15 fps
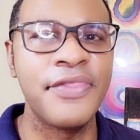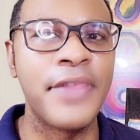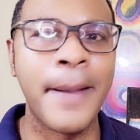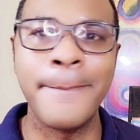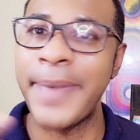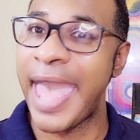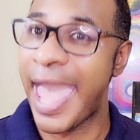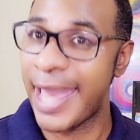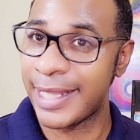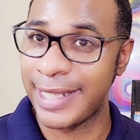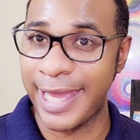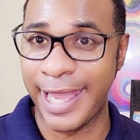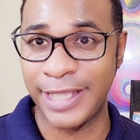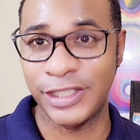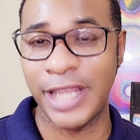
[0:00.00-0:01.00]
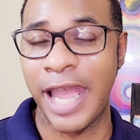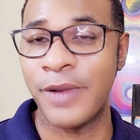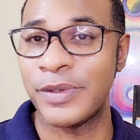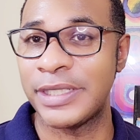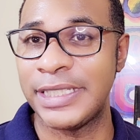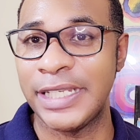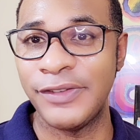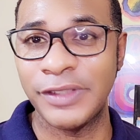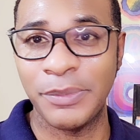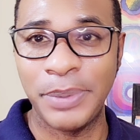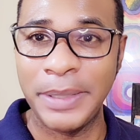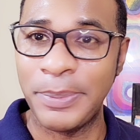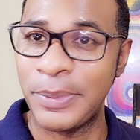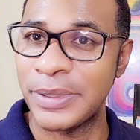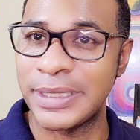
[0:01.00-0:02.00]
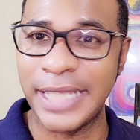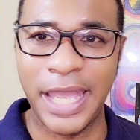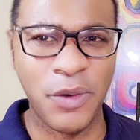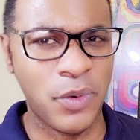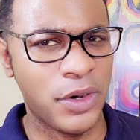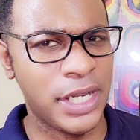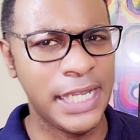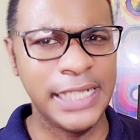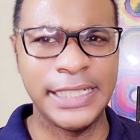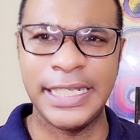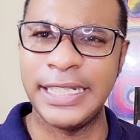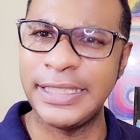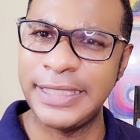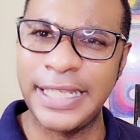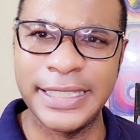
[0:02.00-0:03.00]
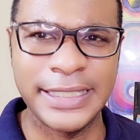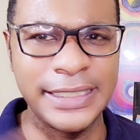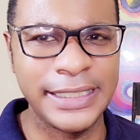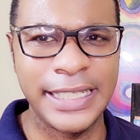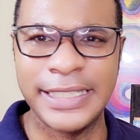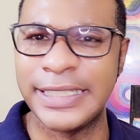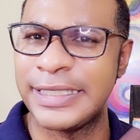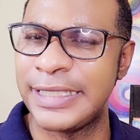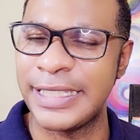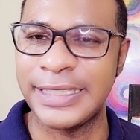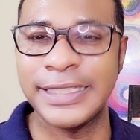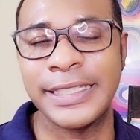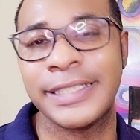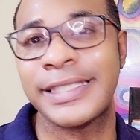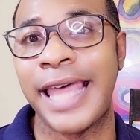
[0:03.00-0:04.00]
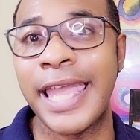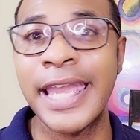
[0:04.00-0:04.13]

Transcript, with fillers: the backlash I received, the people saying, well, he did this and this and this and this.